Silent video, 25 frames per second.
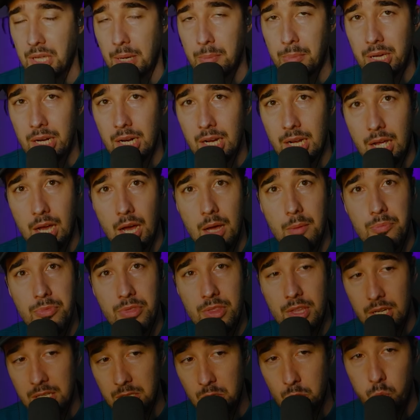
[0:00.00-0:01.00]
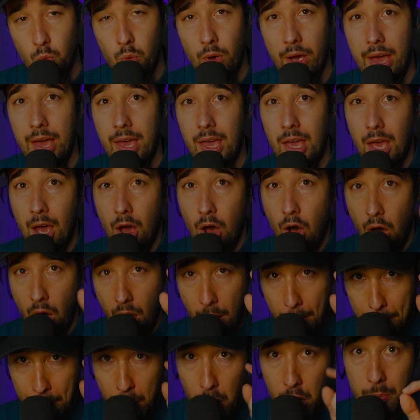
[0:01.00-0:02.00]
I'm gonna come this way
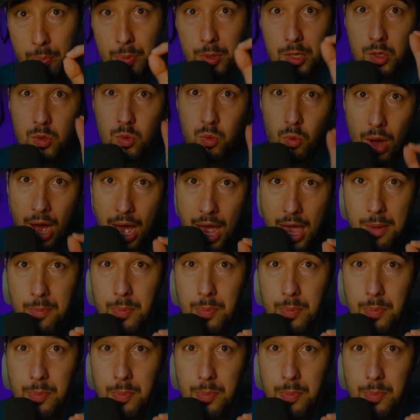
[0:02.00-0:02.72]
on purpose. Why?